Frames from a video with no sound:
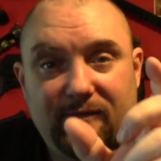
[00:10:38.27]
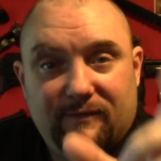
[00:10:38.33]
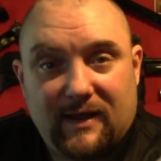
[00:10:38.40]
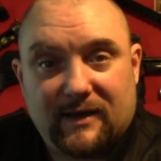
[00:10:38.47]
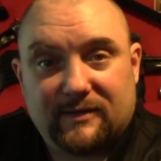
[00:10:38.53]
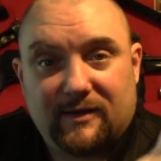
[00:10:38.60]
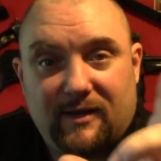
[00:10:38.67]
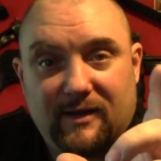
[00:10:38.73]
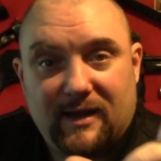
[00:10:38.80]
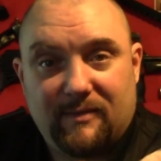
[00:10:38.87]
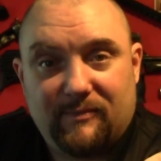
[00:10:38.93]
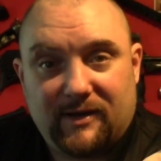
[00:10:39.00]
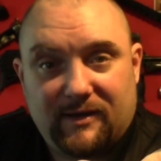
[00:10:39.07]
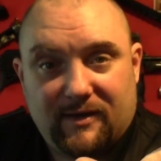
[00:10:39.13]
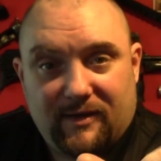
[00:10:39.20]
flashlight,
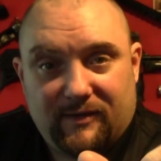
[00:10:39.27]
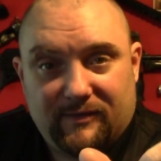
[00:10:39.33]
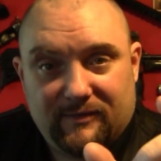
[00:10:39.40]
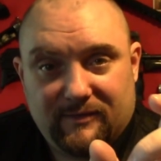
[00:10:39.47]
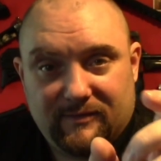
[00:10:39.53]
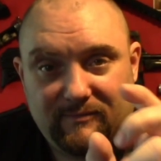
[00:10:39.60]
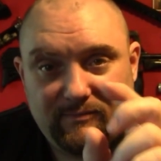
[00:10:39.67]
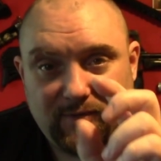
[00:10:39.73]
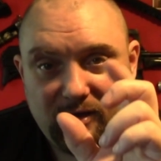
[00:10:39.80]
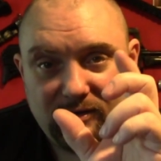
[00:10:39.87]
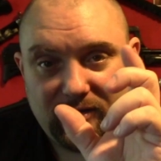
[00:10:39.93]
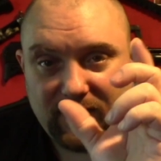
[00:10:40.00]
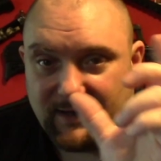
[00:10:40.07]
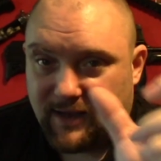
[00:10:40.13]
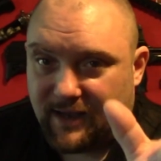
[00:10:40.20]
let me know.
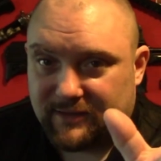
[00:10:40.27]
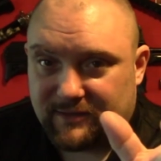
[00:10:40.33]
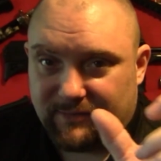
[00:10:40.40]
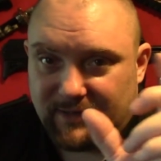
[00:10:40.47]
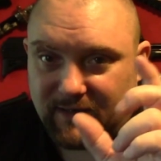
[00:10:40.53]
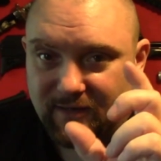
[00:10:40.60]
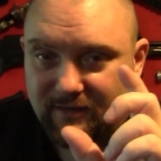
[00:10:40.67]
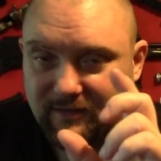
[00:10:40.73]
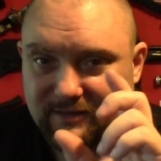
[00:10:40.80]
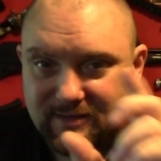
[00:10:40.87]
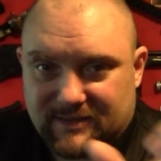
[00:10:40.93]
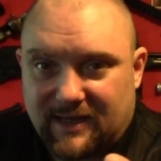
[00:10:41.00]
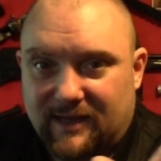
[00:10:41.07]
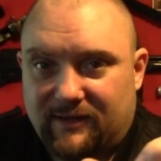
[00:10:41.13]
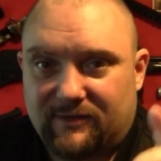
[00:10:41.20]
But it has to be a
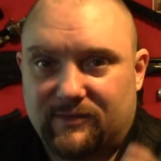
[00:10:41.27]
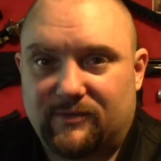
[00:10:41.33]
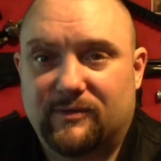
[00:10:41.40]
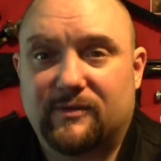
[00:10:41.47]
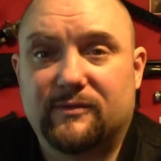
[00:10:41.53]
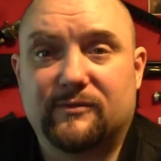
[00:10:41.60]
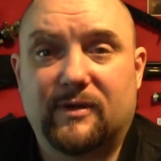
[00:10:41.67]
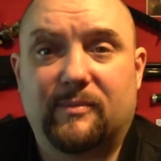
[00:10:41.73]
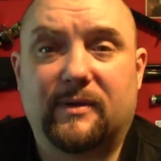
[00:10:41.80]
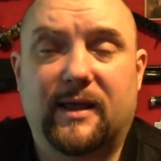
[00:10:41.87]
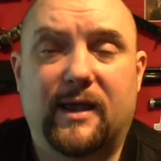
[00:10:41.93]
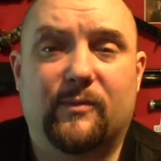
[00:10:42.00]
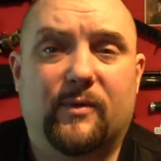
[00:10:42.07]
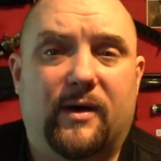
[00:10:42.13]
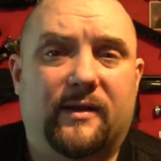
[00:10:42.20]
single
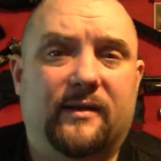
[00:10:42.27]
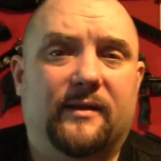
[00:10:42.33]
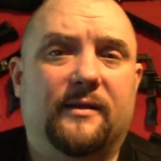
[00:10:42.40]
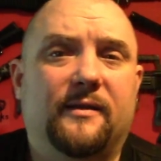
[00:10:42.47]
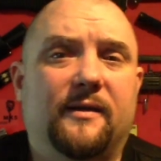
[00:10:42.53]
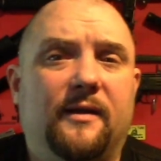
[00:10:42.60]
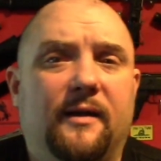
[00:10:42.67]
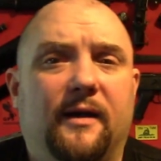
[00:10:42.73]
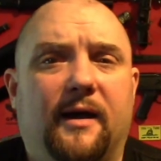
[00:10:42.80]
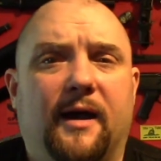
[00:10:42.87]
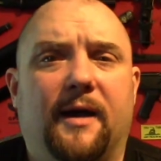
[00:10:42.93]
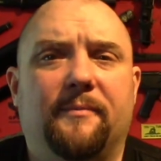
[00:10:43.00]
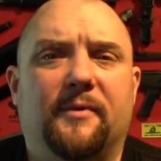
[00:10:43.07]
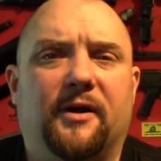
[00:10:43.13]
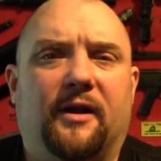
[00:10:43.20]
AAA one,
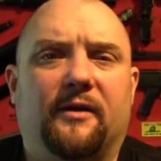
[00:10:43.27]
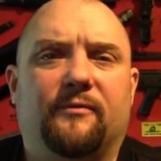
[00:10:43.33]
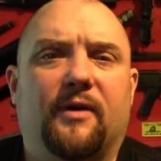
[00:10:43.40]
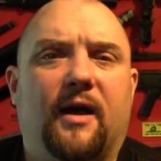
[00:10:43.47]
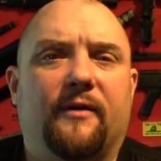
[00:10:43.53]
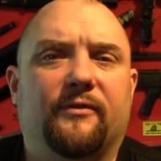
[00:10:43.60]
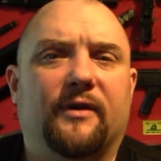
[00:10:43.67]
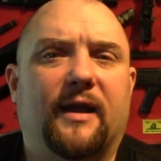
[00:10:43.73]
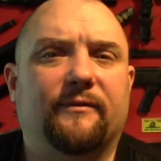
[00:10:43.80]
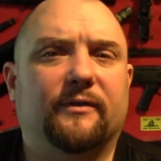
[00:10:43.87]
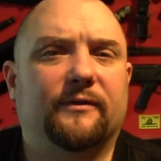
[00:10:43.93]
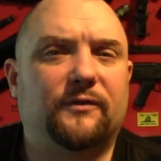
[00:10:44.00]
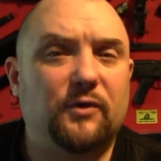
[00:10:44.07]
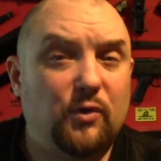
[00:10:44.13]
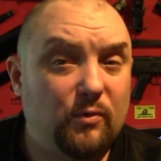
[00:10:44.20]
and I'd rather it have
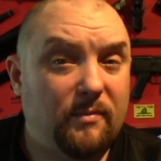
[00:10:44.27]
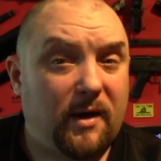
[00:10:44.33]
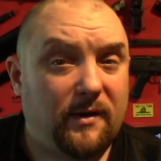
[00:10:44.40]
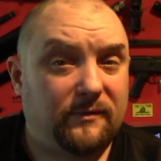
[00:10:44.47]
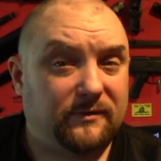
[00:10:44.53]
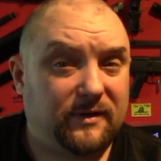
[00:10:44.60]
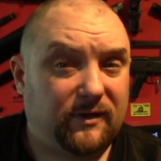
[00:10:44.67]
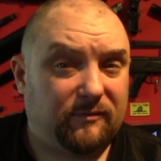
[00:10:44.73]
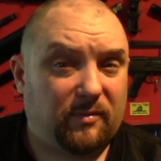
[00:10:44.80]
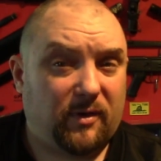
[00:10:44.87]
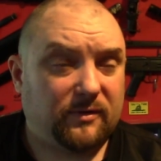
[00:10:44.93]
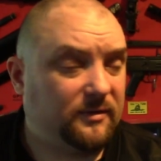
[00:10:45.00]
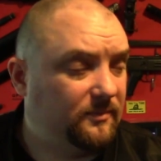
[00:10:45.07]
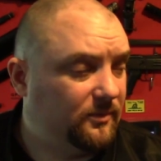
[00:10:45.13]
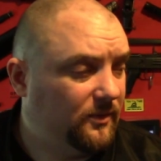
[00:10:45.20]
a few modes if
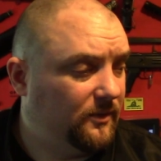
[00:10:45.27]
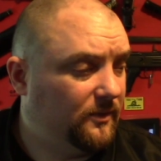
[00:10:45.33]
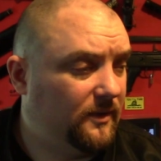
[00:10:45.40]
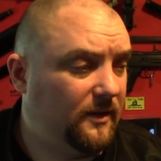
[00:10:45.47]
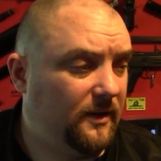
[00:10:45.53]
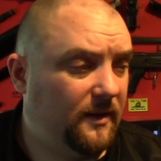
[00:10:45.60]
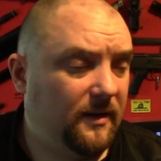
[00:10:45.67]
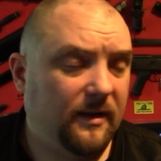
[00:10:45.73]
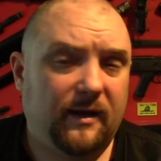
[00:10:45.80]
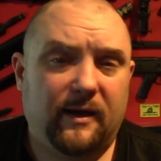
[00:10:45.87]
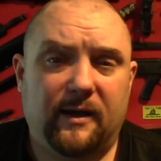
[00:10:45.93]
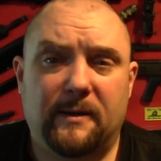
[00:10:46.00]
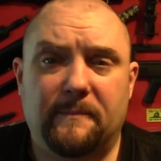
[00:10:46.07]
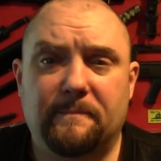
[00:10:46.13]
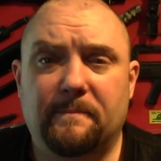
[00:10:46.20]
possible.
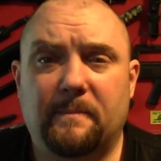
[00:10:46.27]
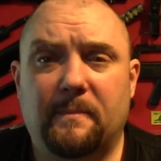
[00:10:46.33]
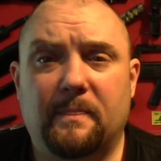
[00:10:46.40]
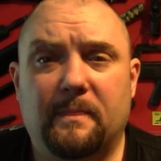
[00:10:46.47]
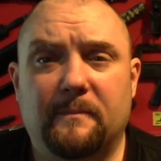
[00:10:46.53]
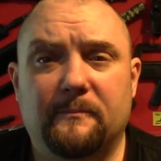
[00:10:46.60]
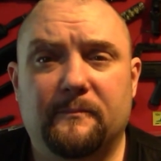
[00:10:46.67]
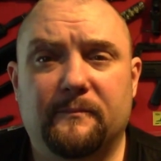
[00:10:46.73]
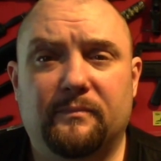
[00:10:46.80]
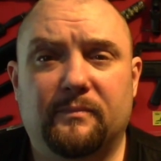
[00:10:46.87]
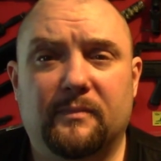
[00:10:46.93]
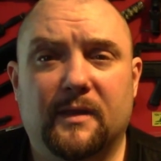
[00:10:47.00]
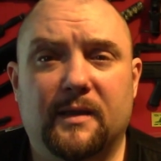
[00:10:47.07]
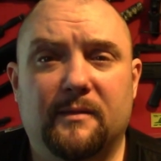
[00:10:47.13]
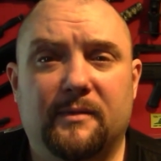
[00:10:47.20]

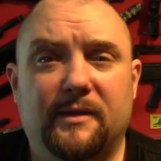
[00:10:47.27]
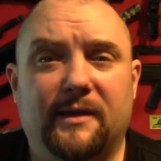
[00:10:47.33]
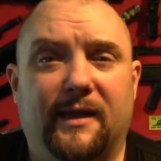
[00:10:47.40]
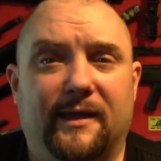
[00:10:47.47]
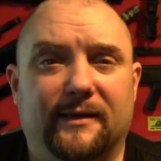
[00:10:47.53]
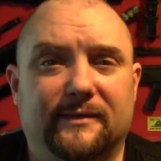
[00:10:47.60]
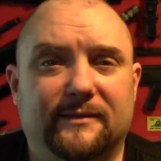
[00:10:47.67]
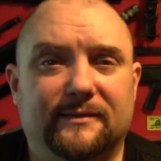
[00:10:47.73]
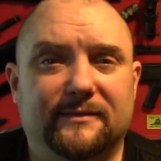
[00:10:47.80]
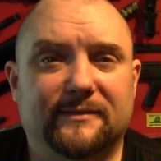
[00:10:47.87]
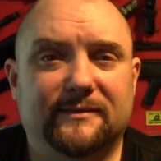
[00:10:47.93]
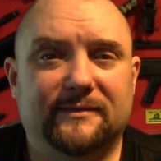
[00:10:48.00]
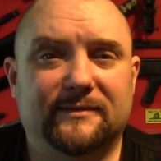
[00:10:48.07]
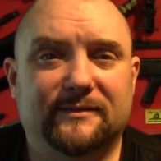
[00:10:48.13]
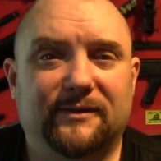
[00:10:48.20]
But yeah,
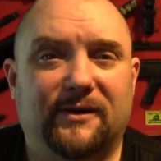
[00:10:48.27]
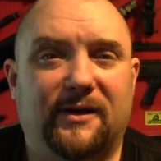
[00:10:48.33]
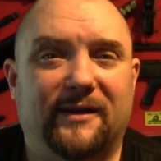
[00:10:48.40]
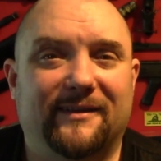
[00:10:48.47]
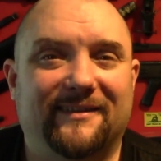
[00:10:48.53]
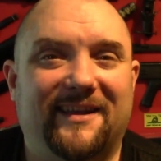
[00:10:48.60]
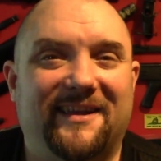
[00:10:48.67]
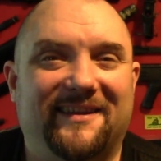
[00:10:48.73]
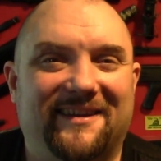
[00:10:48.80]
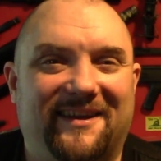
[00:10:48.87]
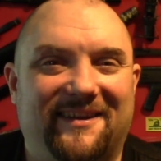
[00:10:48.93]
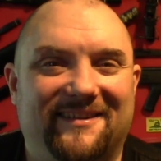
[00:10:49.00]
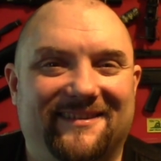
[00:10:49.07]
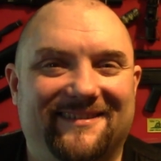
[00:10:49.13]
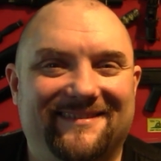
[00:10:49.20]
right, there you
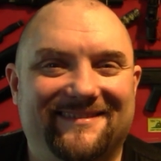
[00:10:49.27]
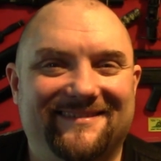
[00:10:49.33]
go.